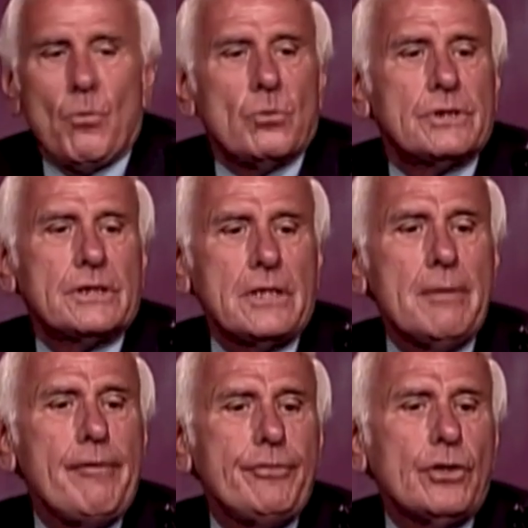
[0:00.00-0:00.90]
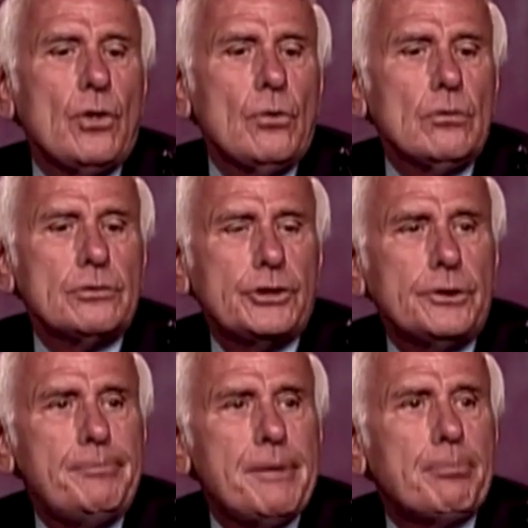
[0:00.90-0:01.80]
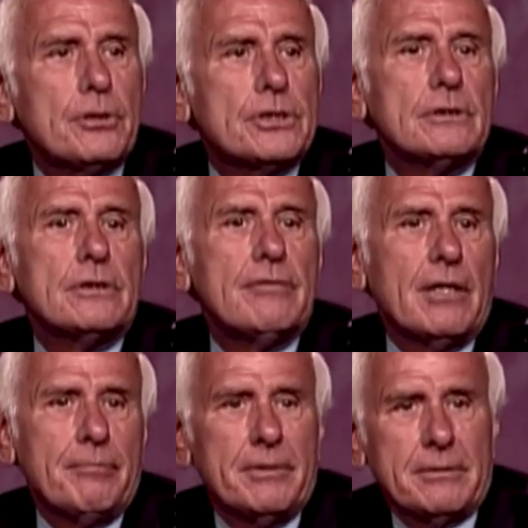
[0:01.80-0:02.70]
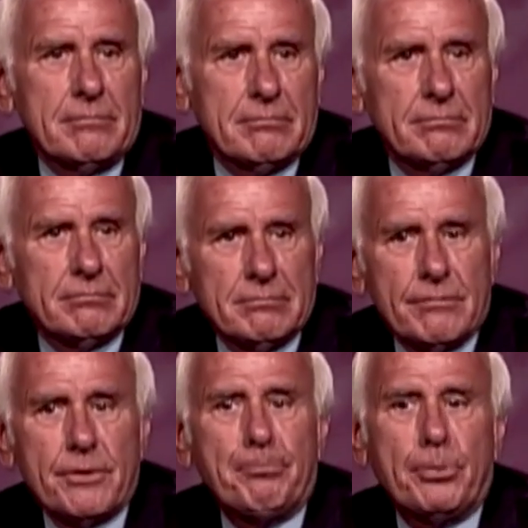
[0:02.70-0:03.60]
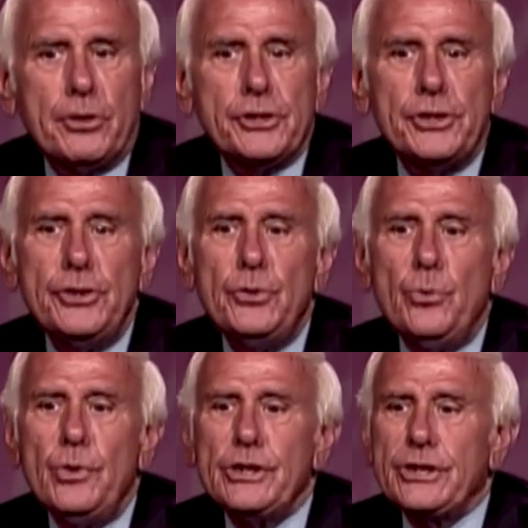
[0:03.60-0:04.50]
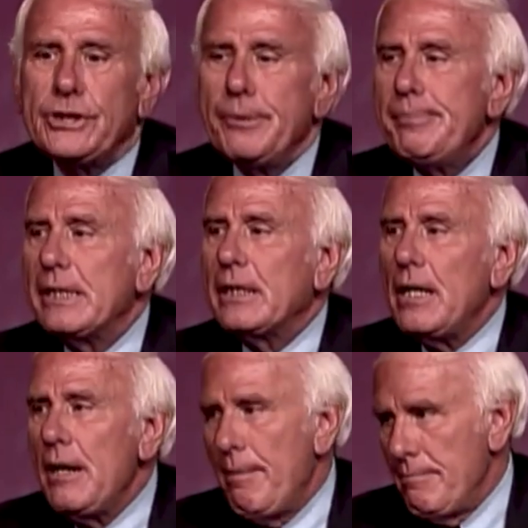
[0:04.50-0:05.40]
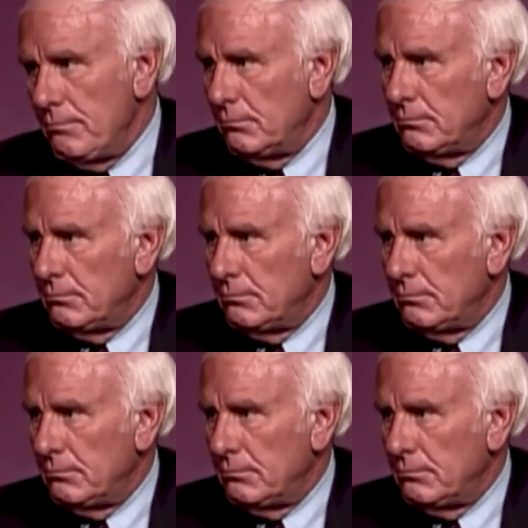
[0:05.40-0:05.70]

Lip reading: Some of your goals should be personal development. The person you wish to become.